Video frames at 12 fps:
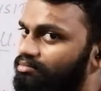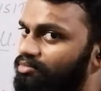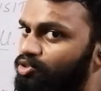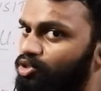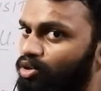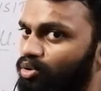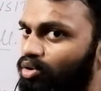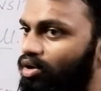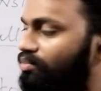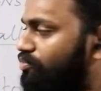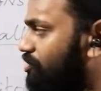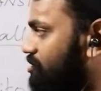No,
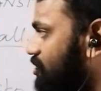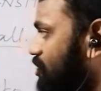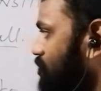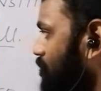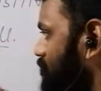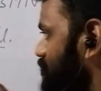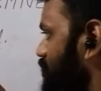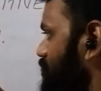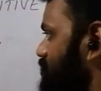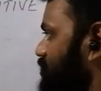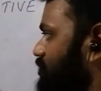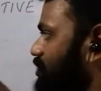obviously not. There is
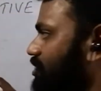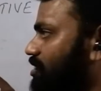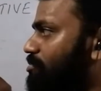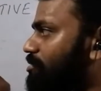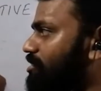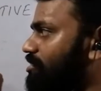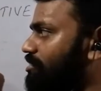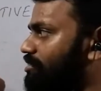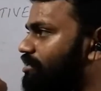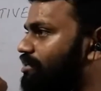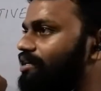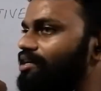nothing coming here.
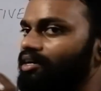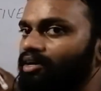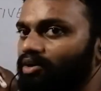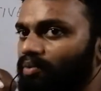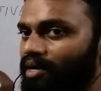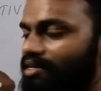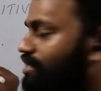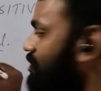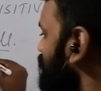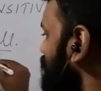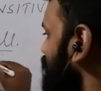Alright,